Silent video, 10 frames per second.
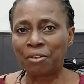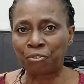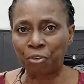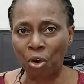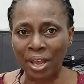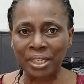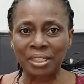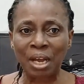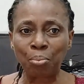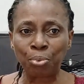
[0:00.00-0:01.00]
For
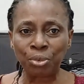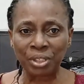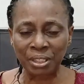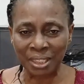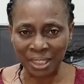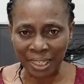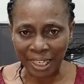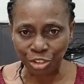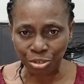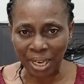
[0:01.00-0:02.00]
example, the
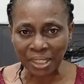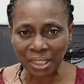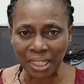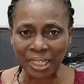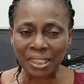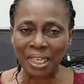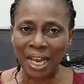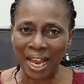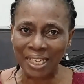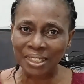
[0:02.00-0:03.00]
Nigerian state
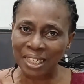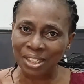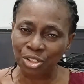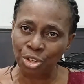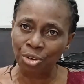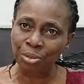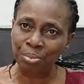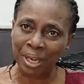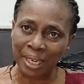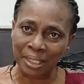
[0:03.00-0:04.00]
has a theory
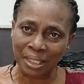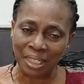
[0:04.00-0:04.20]
behind it,